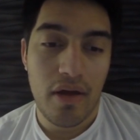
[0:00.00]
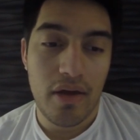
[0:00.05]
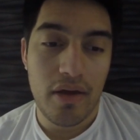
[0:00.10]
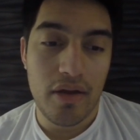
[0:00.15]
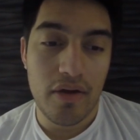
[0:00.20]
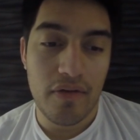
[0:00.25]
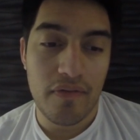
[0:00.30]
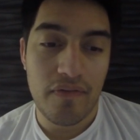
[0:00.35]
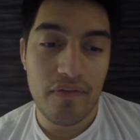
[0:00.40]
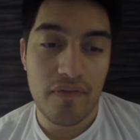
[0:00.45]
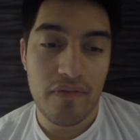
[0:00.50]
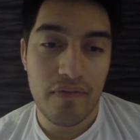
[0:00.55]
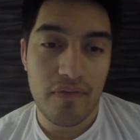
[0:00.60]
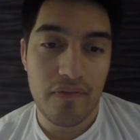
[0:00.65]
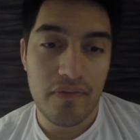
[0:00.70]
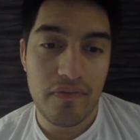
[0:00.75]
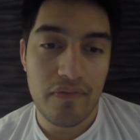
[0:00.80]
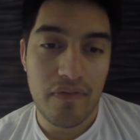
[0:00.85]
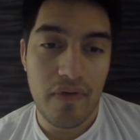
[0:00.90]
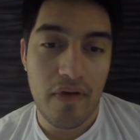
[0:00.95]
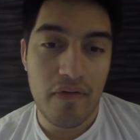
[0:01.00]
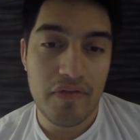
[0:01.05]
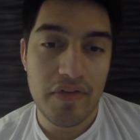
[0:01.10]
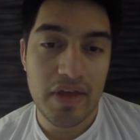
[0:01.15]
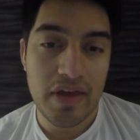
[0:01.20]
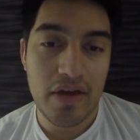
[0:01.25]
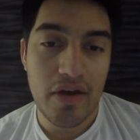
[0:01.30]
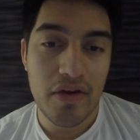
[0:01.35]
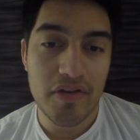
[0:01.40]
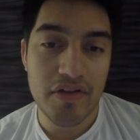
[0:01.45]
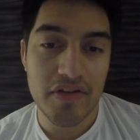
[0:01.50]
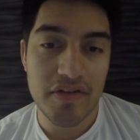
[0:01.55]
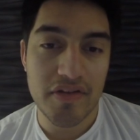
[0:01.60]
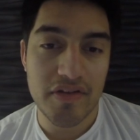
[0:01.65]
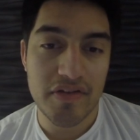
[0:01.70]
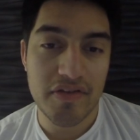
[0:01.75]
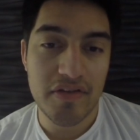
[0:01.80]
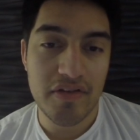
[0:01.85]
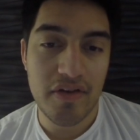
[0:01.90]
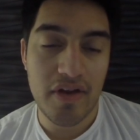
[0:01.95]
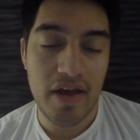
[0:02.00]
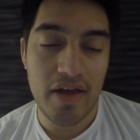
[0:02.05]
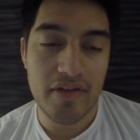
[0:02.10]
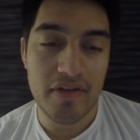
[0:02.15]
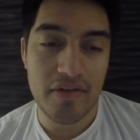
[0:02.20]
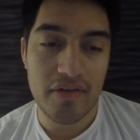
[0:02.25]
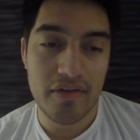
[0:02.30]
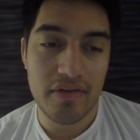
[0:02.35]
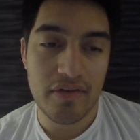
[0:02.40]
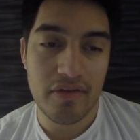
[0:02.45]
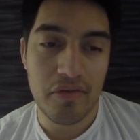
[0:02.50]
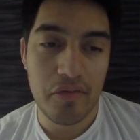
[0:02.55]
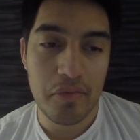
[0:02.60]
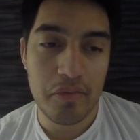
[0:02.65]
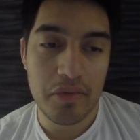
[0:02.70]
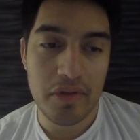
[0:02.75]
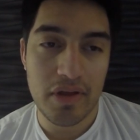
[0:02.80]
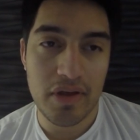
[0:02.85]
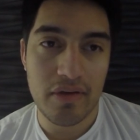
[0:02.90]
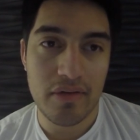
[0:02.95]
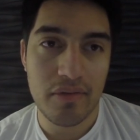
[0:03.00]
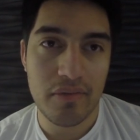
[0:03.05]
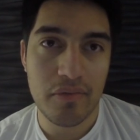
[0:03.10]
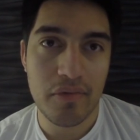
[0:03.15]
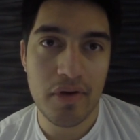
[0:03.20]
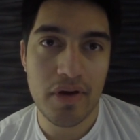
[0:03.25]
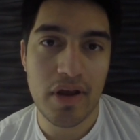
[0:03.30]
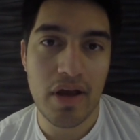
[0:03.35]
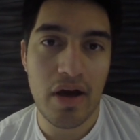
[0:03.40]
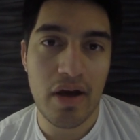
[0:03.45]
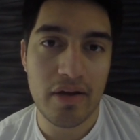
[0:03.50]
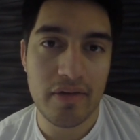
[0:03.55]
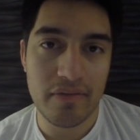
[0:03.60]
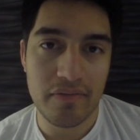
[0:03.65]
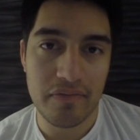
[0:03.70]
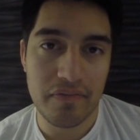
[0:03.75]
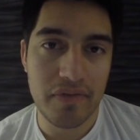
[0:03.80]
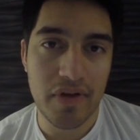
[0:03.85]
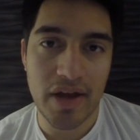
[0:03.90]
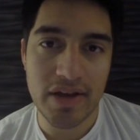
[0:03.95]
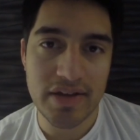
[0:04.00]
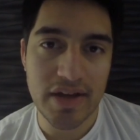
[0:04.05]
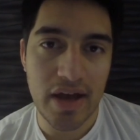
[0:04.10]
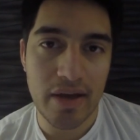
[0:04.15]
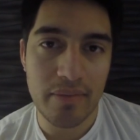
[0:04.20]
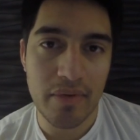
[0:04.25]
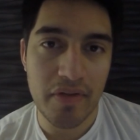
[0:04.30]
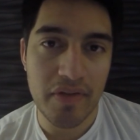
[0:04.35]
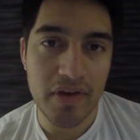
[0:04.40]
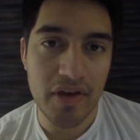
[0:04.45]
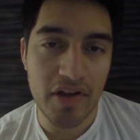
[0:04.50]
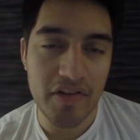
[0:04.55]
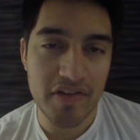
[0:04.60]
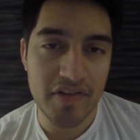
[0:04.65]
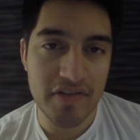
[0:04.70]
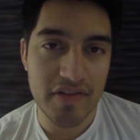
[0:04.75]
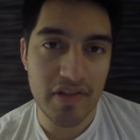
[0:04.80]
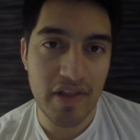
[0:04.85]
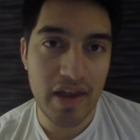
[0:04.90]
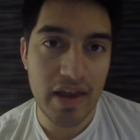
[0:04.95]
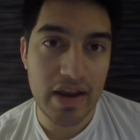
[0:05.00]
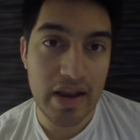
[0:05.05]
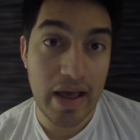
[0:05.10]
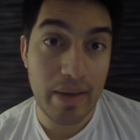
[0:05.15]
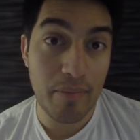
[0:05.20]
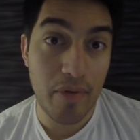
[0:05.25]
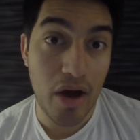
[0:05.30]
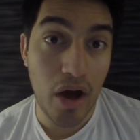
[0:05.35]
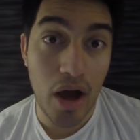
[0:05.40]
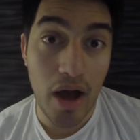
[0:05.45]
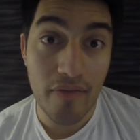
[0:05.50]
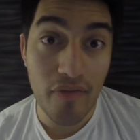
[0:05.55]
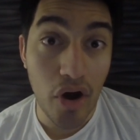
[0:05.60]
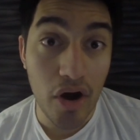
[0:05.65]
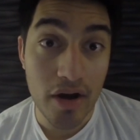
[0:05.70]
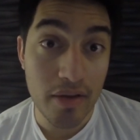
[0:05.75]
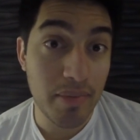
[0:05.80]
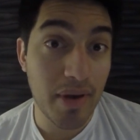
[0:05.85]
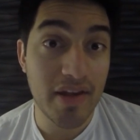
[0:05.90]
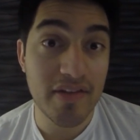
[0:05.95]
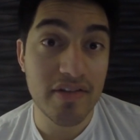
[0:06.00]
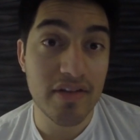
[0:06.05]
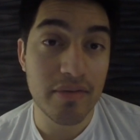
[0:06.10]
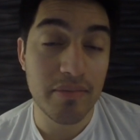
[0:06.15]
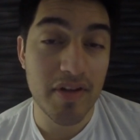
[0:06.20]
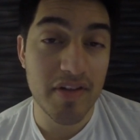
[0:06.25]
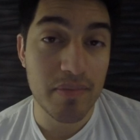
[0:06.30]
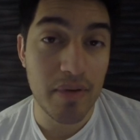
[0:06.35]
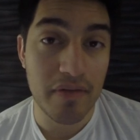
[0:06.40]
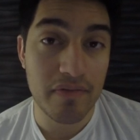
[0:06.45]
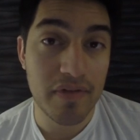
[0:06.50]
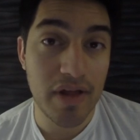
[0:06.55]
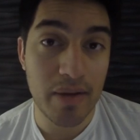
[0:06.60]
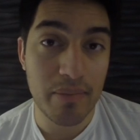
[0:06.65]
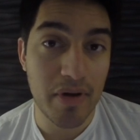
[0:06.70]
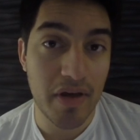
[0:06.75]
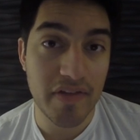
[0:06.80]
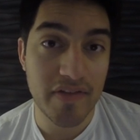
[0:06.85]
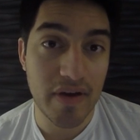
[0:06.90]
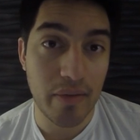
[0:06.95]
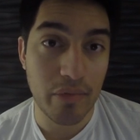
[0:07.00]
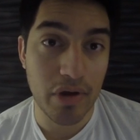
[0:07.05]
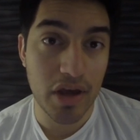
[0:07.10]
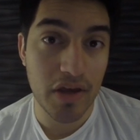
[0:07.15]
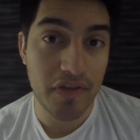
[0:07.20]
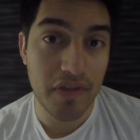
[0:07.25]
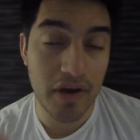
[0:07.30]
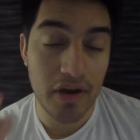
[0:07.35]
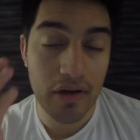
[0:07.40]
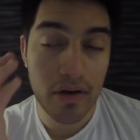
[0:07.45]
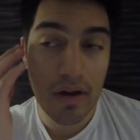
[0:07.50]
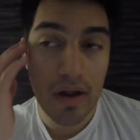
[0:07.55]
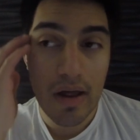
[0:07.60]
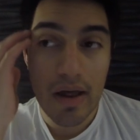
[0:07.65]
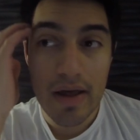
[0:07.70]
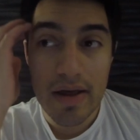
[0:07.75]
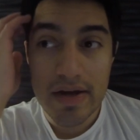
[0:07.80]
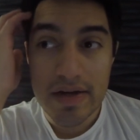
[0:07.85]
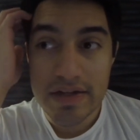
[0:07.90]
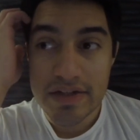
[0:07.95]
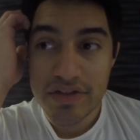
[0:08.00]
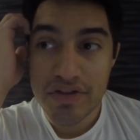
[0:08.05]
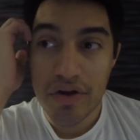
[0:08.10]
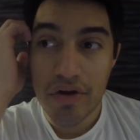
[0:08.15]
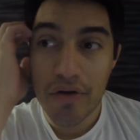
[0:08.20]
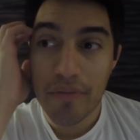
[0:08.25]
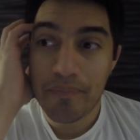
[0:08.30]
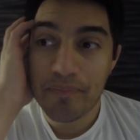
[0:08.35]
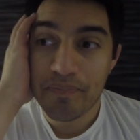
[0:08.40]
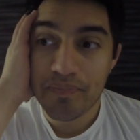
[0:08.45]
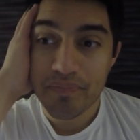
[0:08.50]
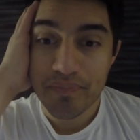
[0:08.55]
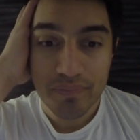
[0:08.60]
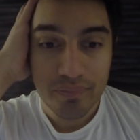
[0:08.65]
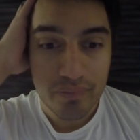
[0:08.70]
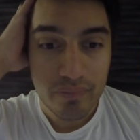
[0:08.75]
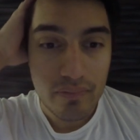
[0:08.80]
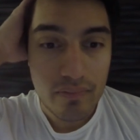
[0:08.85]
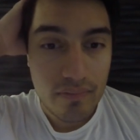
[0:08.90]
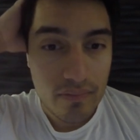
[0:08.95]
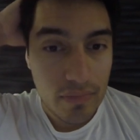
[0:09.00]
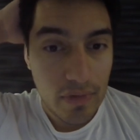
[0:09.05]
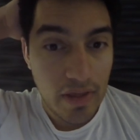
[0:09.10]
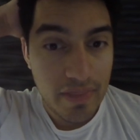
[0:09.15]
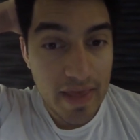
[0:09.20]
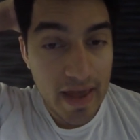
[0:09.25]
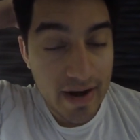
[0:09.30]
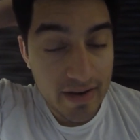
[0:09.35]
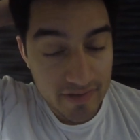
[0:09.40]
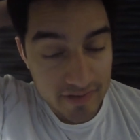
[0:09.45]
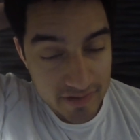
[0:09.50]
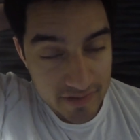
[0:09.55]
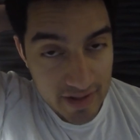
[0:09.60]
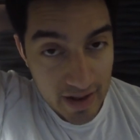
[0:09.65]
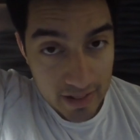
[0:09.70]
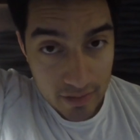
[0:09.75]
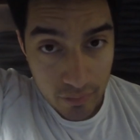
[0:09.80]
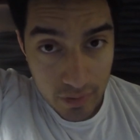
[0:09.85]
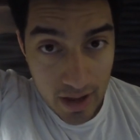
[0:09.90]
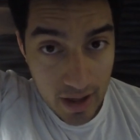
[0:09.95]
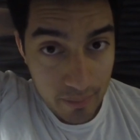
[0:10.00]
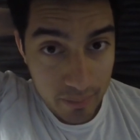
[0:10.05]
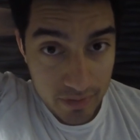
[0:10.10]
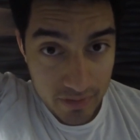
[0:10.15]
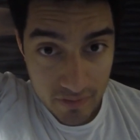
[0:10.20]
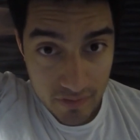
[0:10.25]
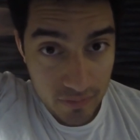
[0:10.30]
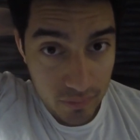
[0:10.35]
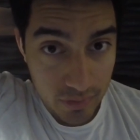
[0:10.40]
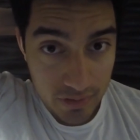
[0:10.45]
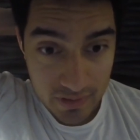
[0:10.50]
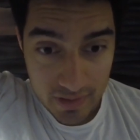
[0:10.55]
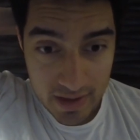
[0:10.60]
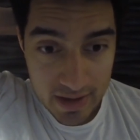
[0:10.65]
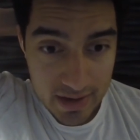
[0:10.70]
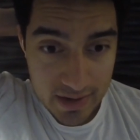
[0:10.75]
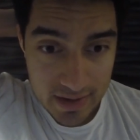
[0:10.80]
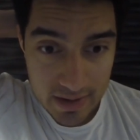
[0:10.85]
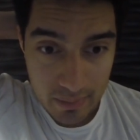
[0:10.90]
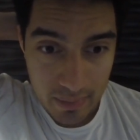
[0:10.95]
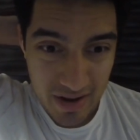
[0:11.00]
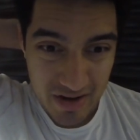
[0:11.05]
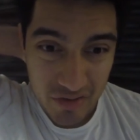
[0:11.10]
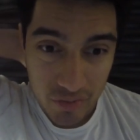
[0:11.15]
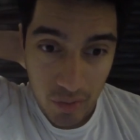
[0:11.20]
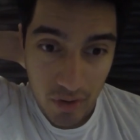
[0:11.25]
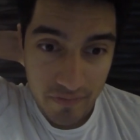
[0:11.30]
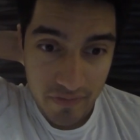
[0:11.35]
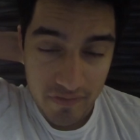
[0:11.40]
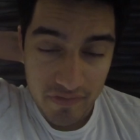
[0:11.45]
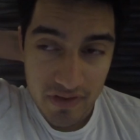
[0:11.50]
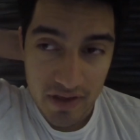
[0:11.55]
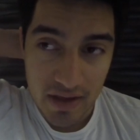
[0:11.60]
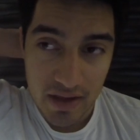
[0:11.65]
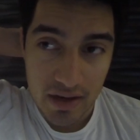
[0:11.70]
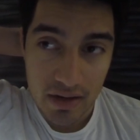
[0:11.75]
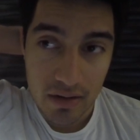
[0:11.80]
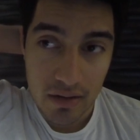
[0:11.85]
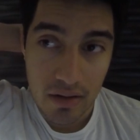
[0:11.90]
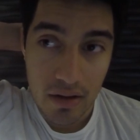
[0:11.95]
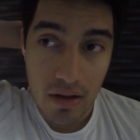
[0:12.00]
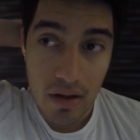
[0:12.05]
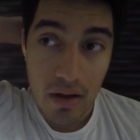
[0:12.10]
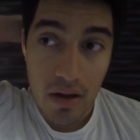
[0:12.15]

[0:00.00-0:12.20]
if everything goes as it normally would, gone flight time, nothing else is late, I've already basically missed my flight by the time we get there. So that is exactly what happens. We land at about 12:15,